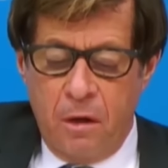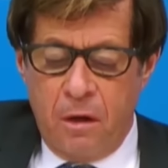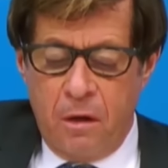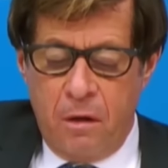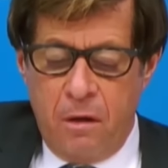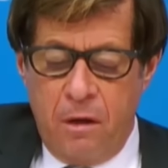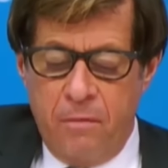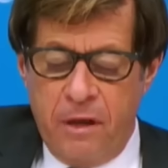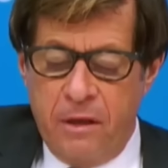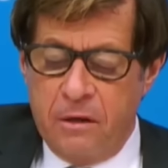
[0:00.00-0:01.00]
In
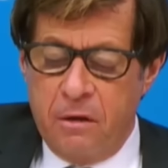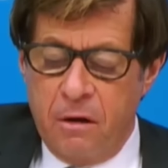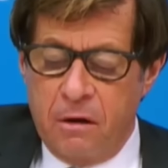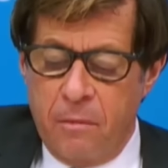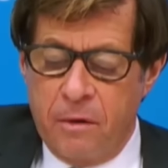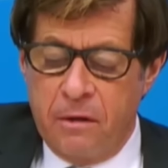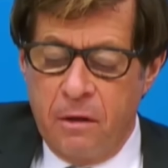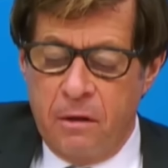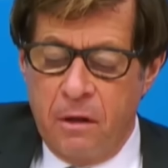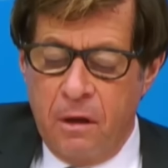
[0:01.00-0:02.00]
my national
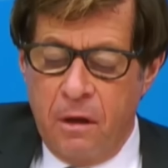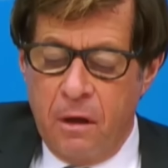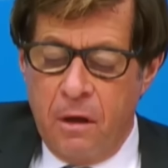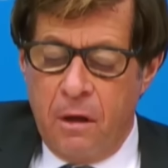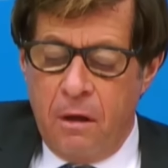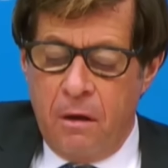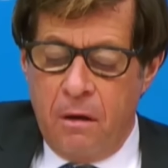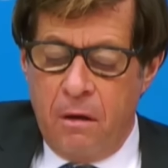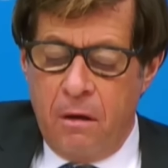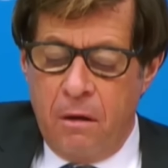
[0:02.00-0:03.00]
capacity,
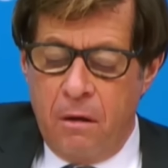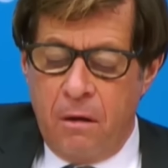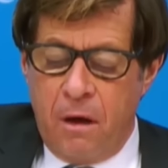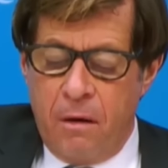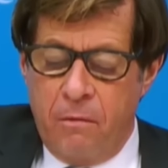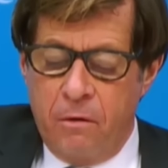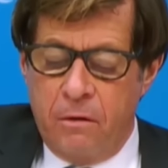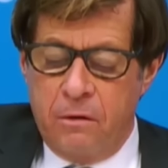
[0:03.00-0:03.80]
I would